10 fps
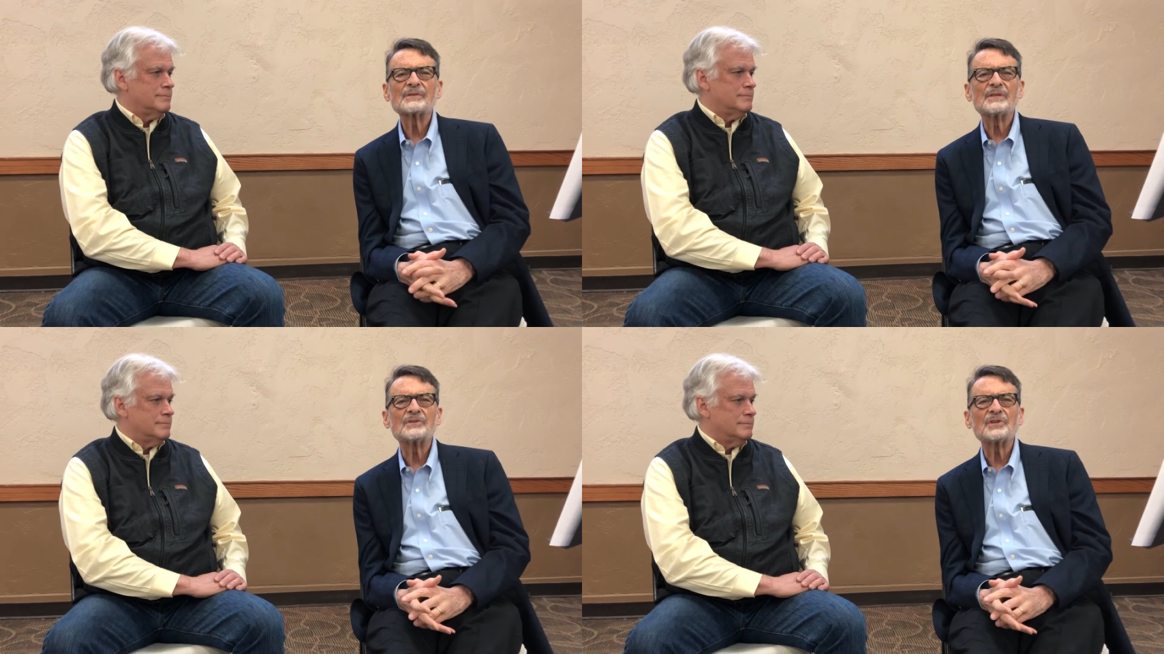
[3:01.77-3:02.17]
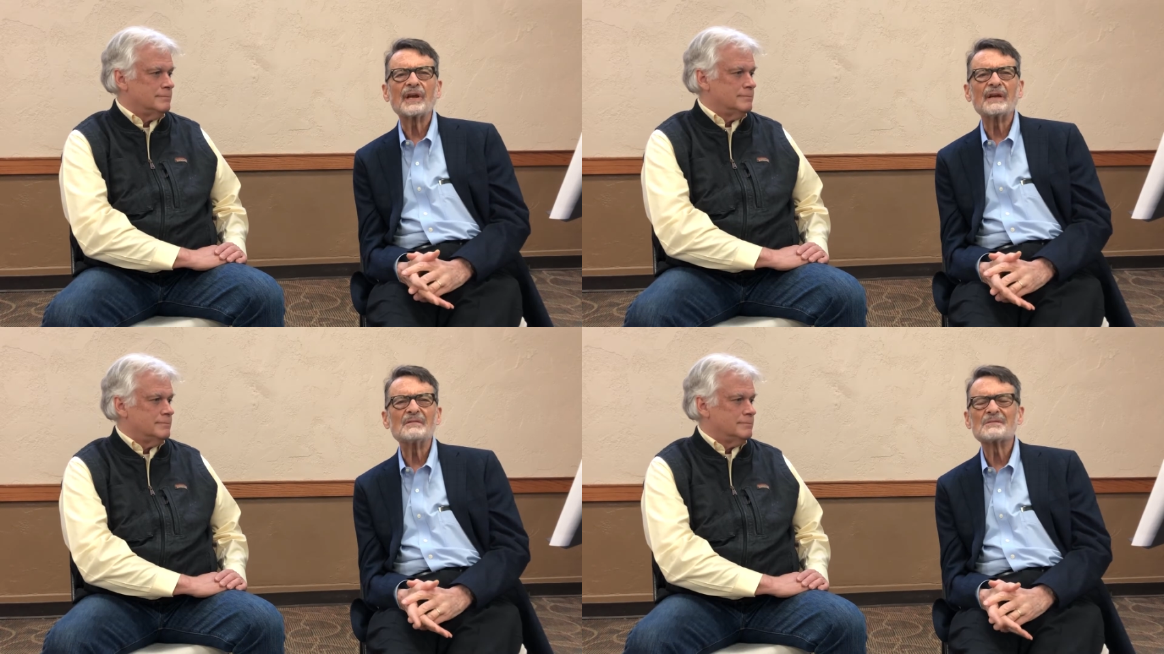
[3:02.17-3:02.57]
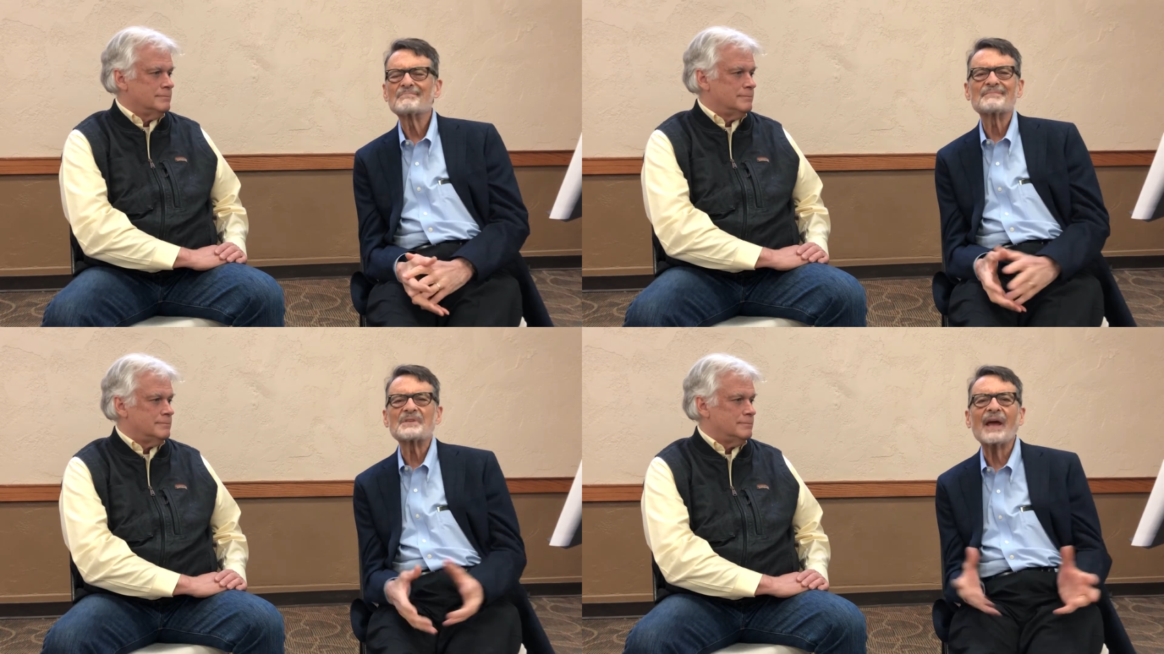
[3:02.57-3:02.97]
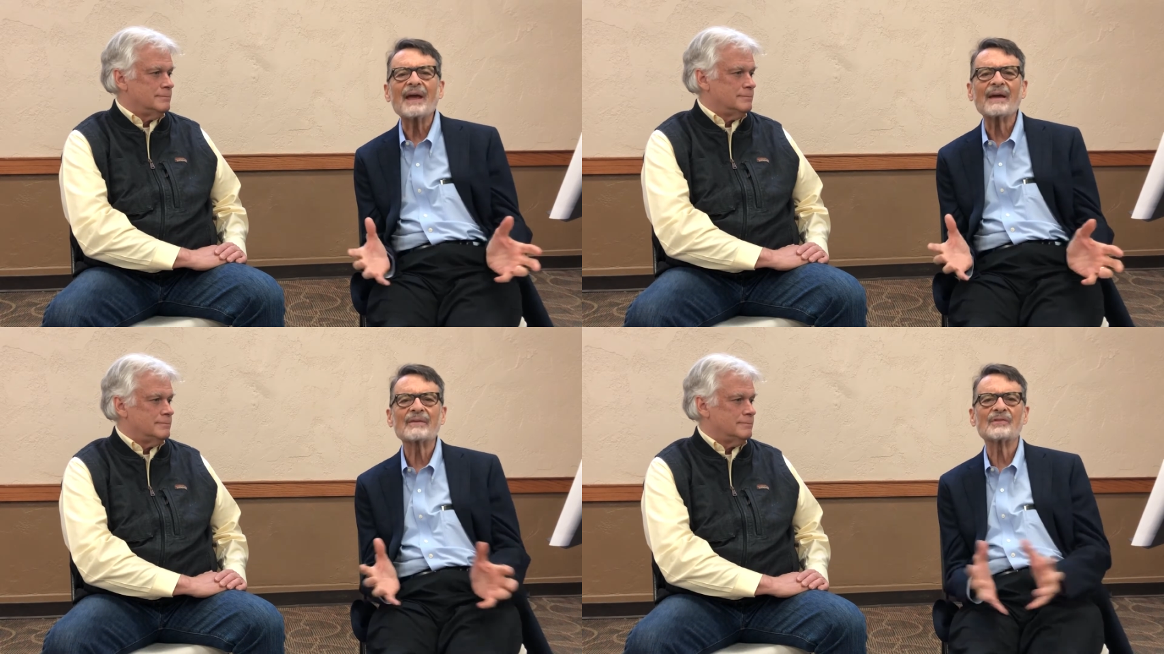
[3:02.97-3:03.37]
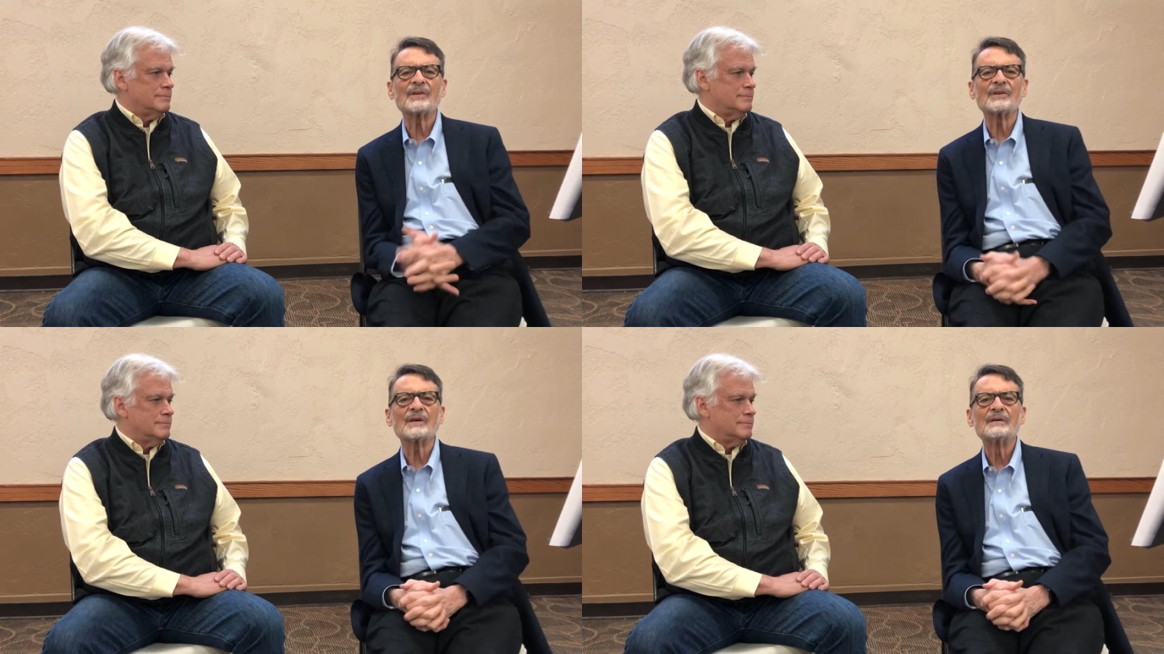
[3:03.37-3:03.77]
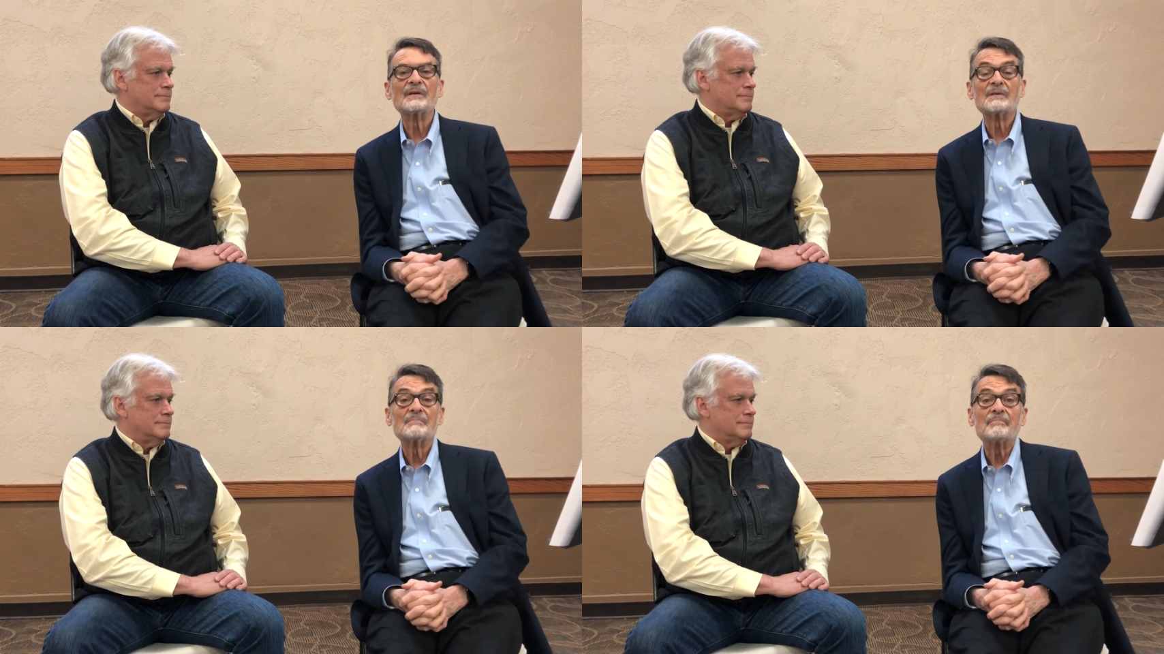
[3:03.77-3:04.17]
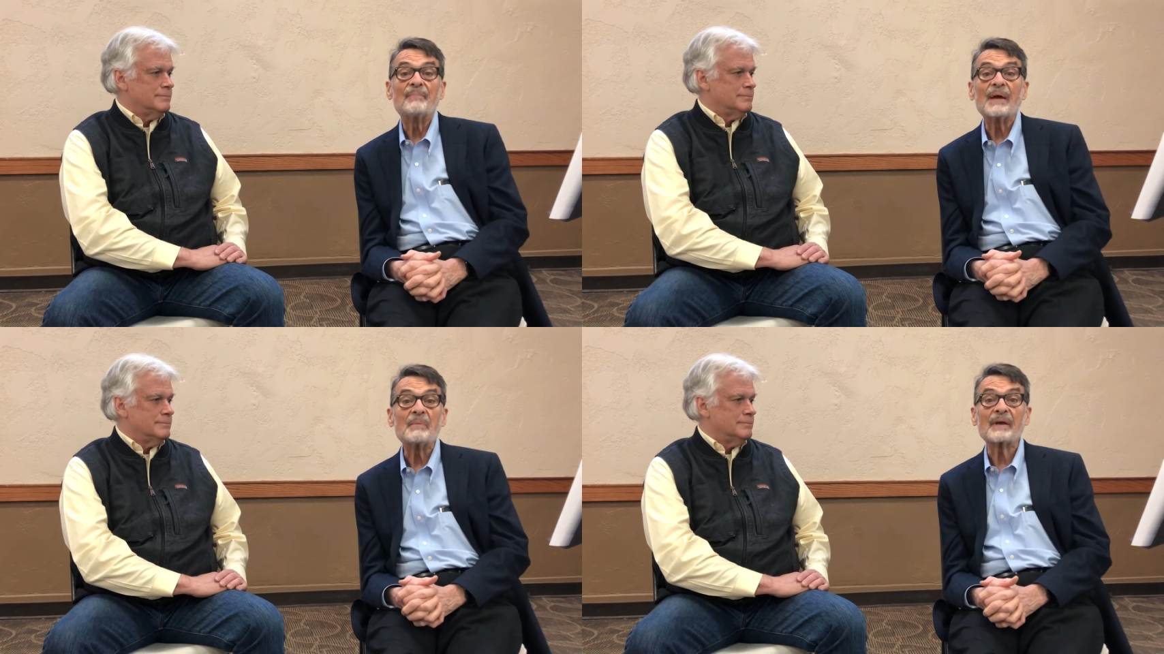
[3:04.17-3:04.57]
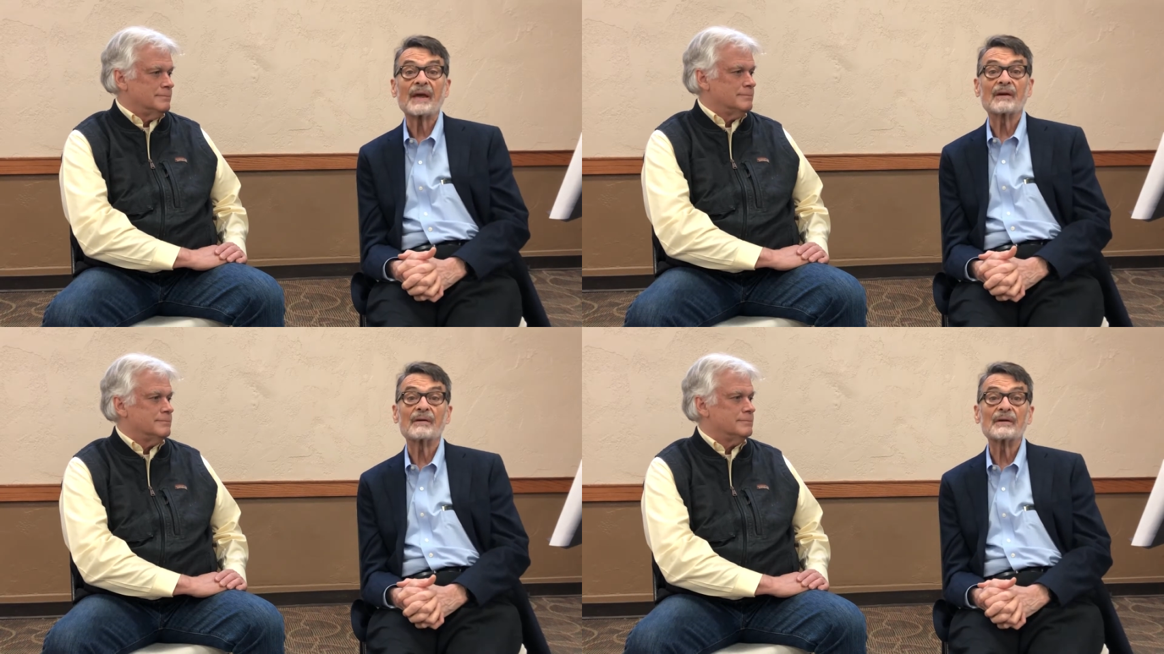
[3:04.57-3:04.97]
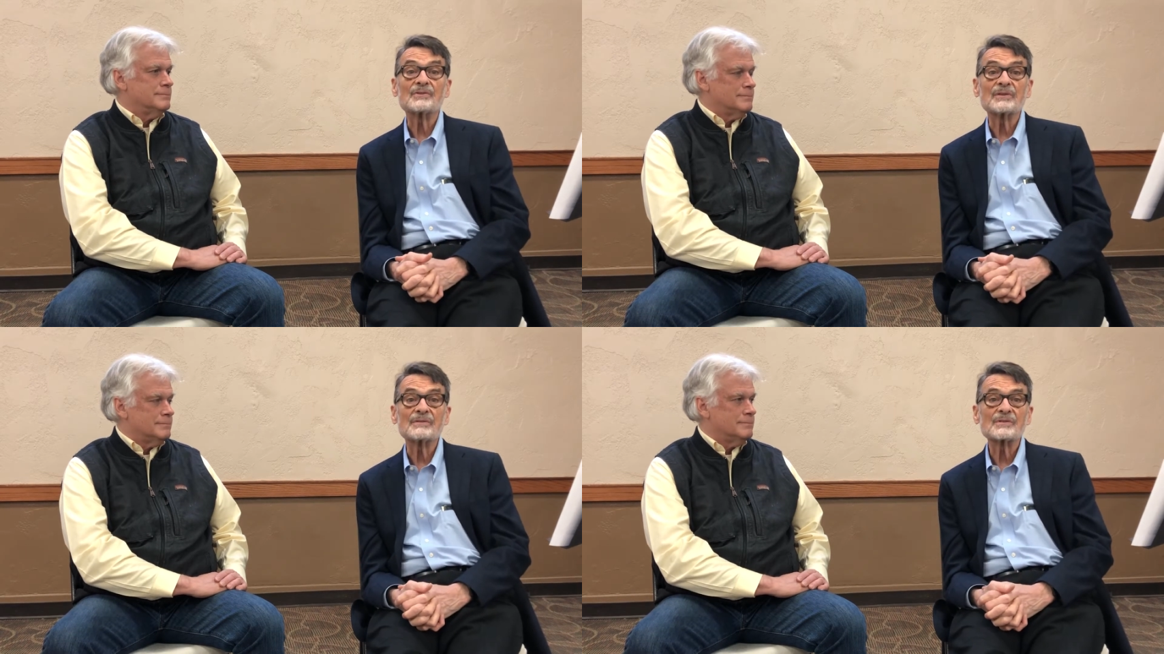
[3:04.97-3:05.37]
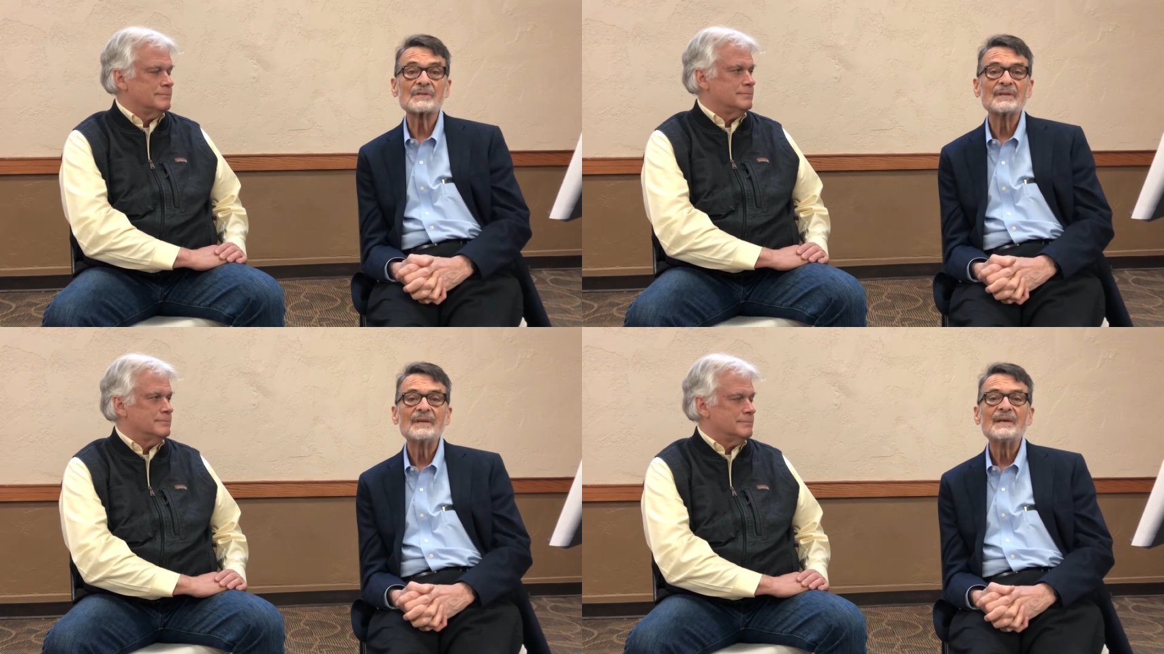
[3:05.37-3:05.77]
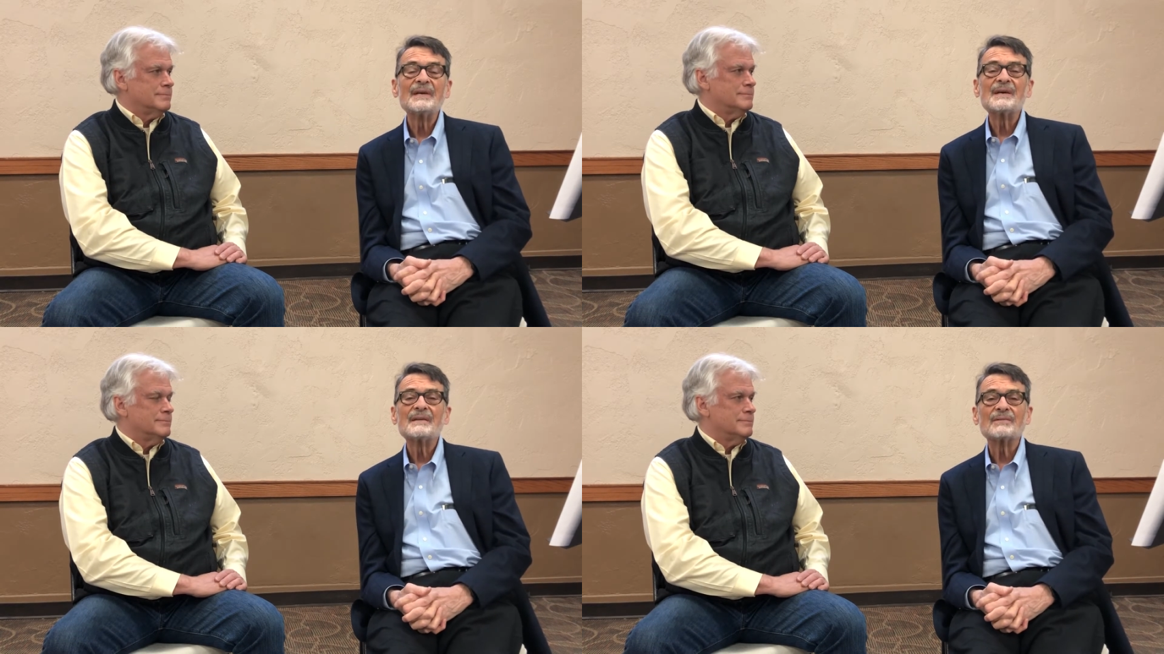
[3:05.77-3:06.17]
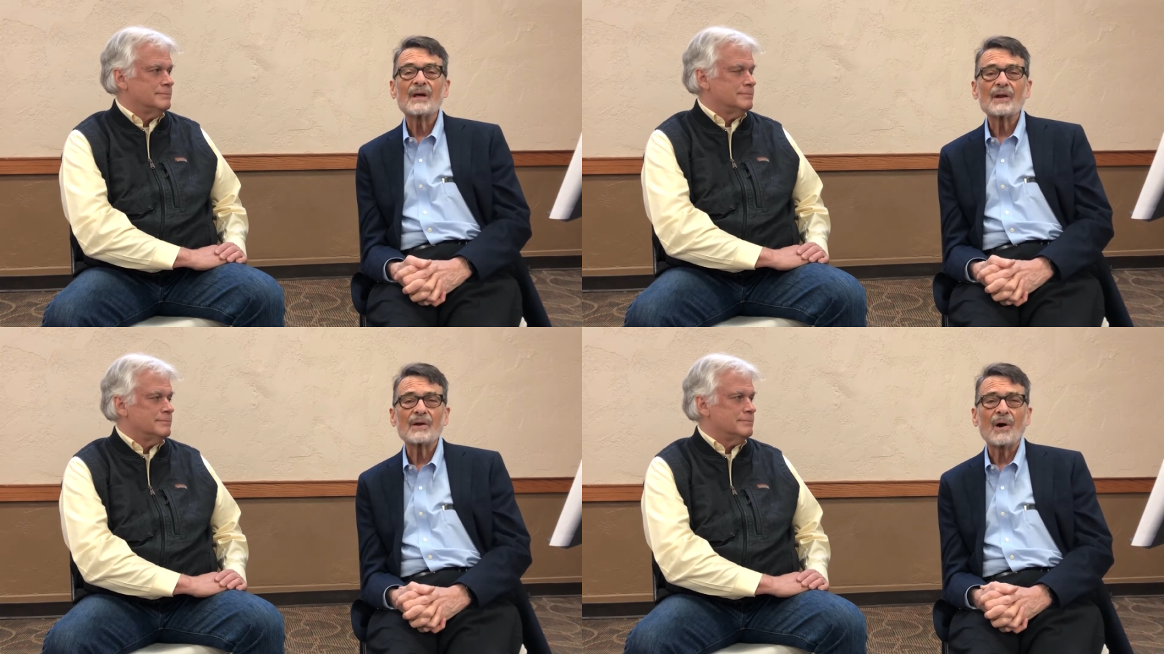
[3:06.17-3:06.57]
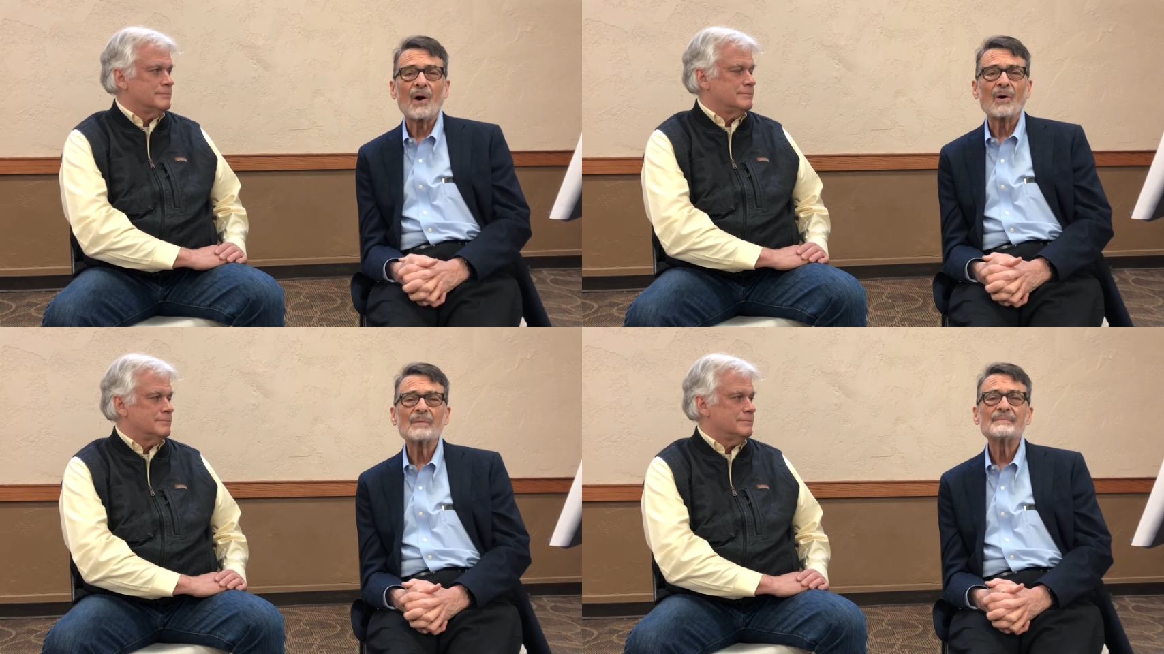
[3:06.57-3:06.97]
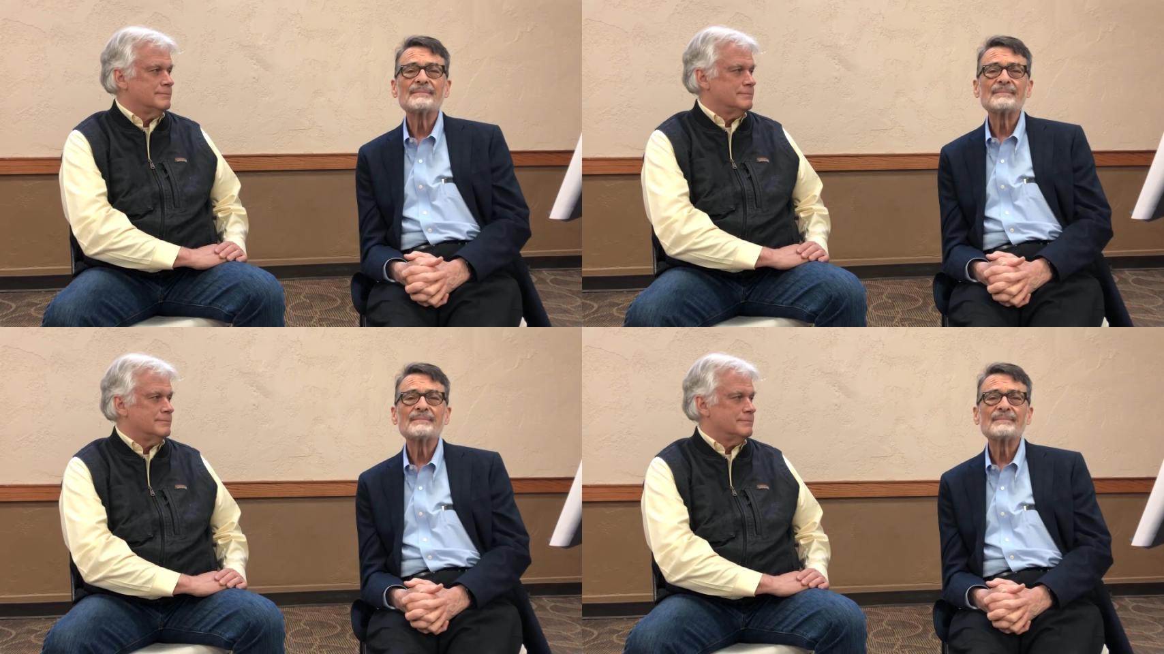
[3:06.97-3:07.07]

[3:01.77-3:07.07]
Speaker 1: to change tanks into baby carriages. None at all.